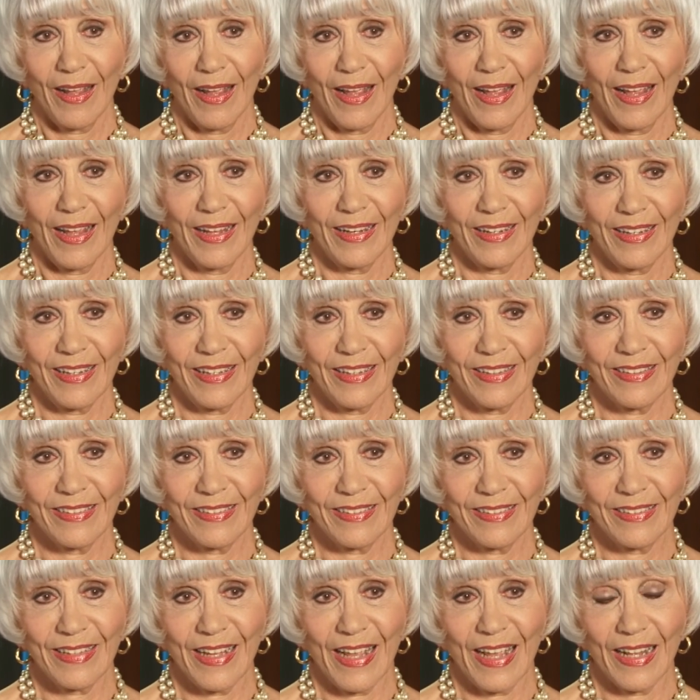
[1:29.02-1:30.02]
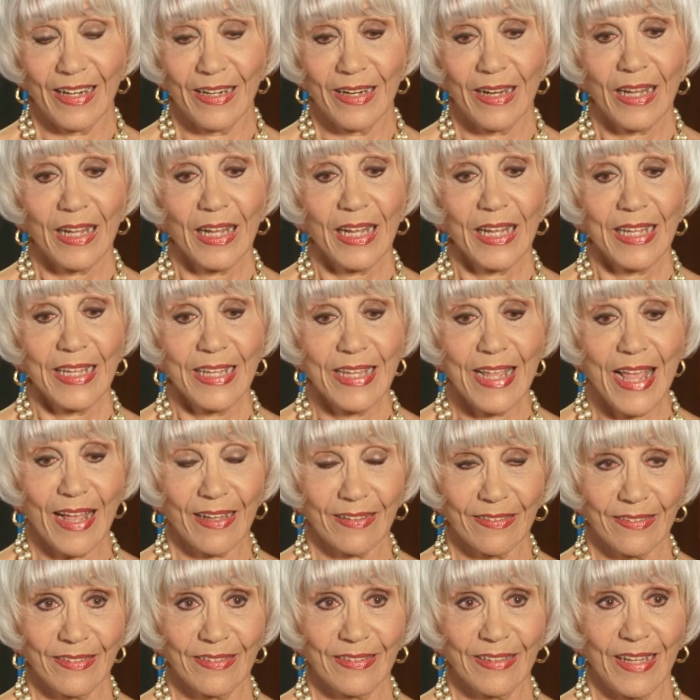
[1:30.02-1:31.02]
And he said,
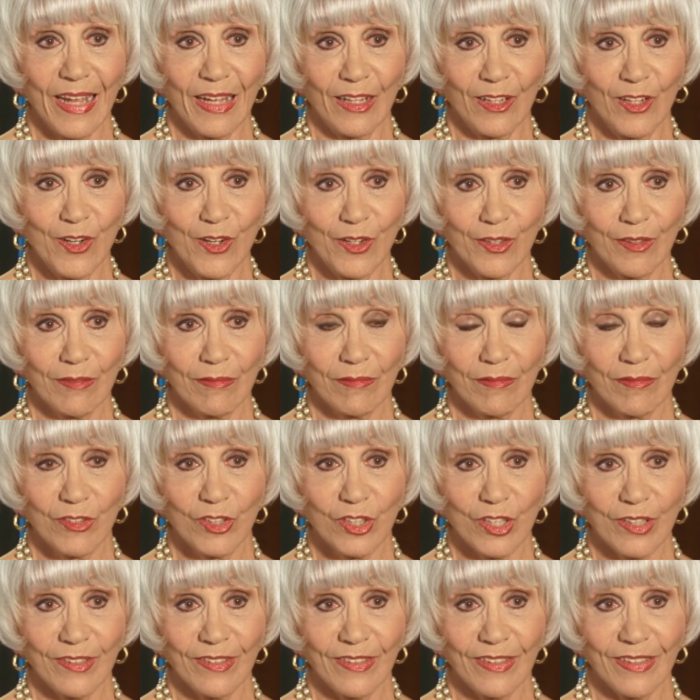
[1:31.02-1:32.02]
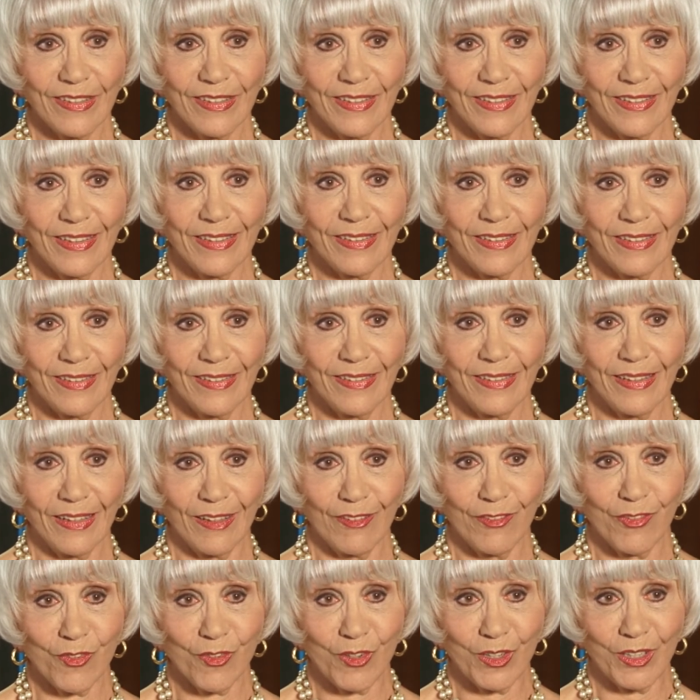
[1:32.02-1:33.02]
yes, tell her just to sit
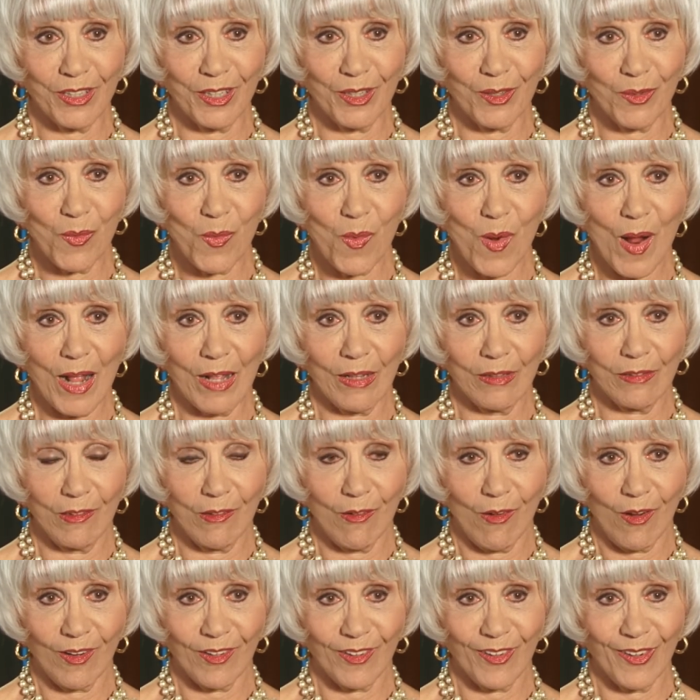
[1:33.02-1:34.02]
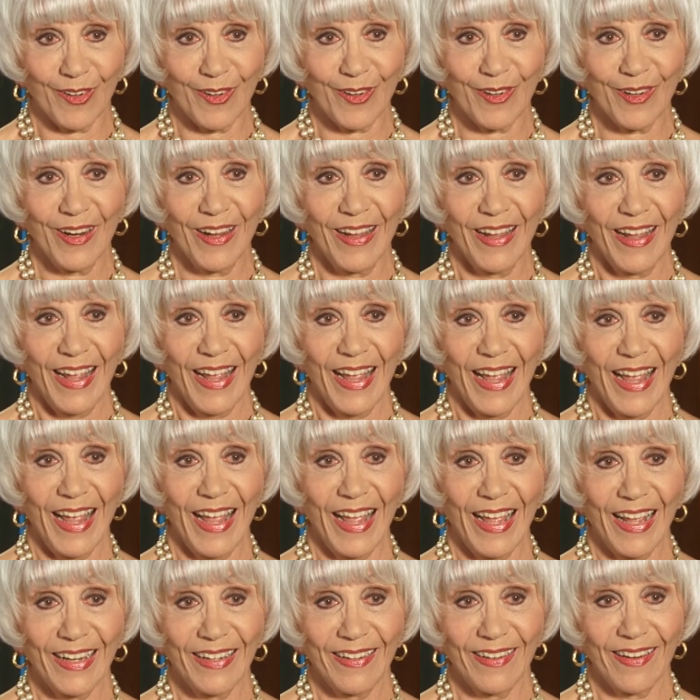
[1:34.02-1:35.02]
still for a little while longer,
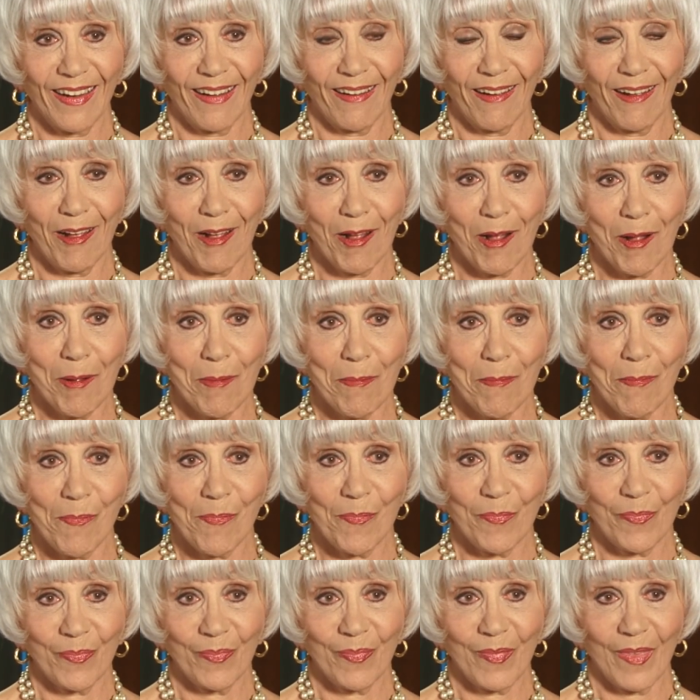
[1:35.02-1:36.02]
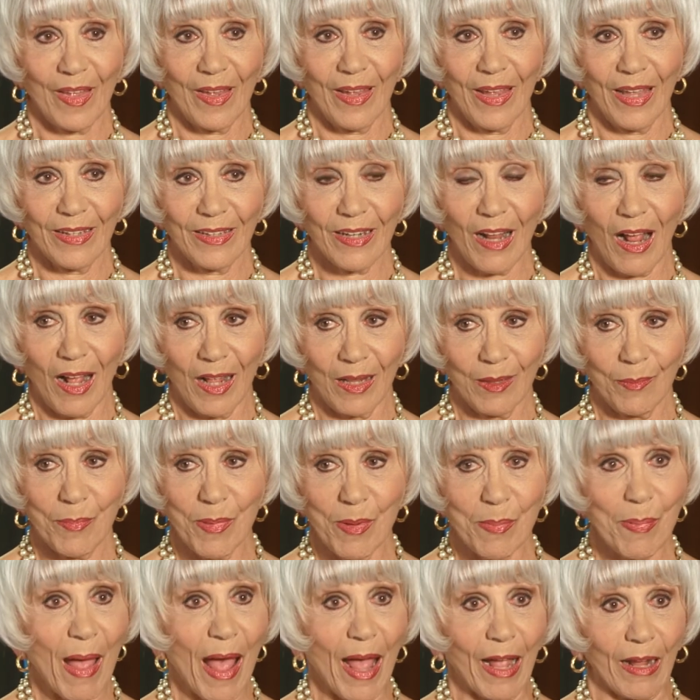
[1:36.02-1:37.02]
and, um, and I'll
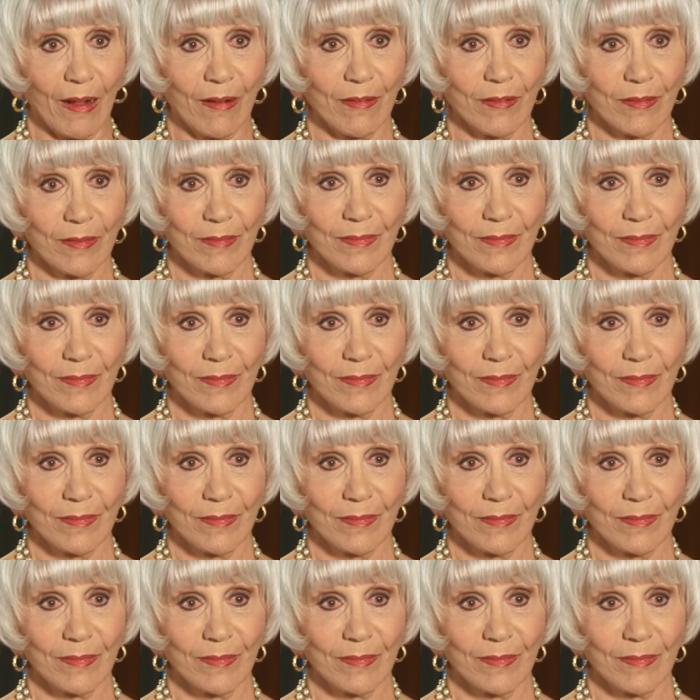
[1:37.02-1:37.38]
be back.